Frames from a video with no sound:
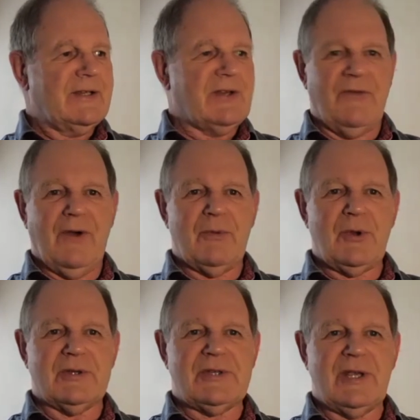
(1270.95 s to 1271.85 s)
So everyone,
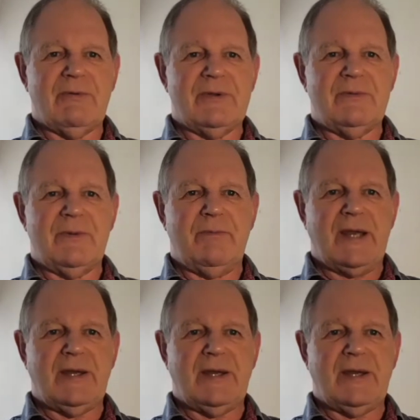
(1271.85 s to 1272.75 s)
you could see, was
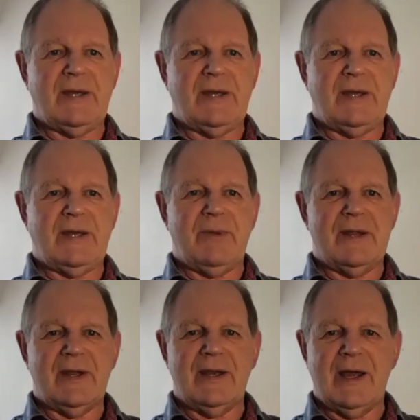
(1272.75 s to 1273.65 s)
debated.
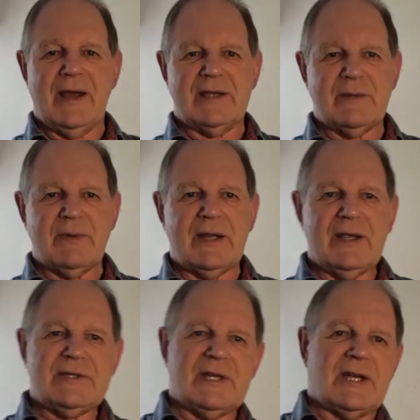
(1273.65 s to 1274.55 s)
And I said, well, isn't it on the